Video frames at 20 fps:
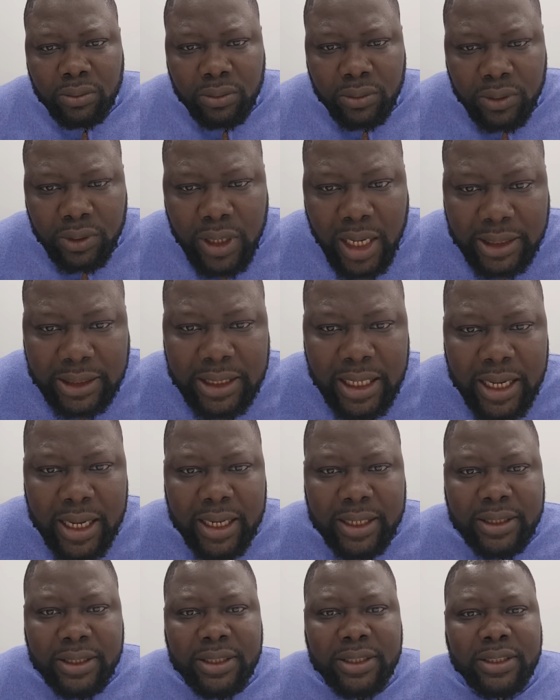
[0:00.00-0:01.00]
That
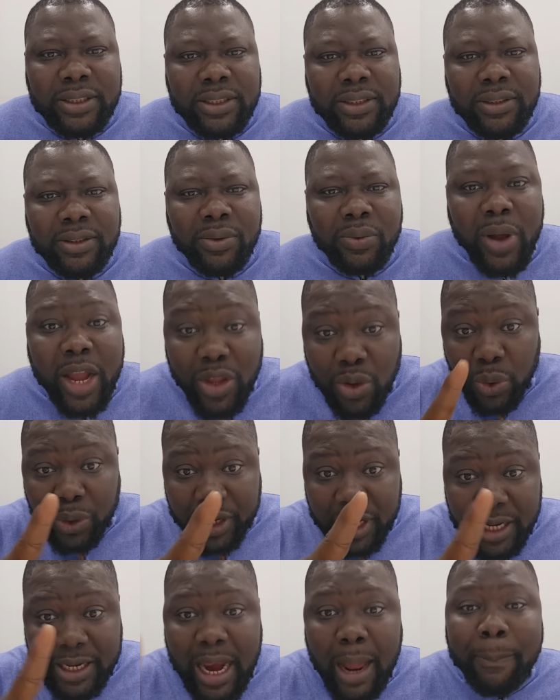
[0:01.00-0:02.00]
said, when you
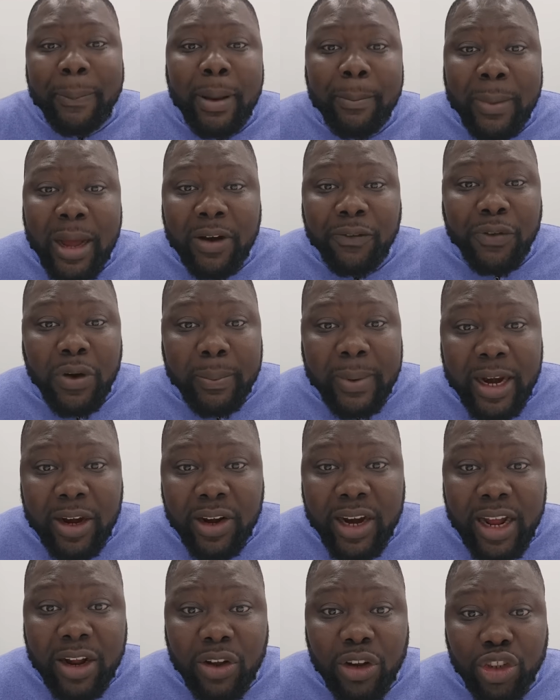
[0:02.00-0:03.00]
kidnap a man from
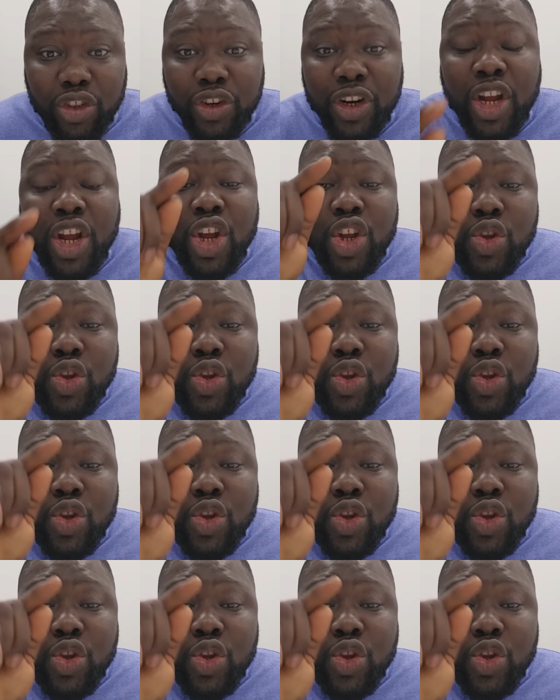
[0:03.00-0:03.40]
another country,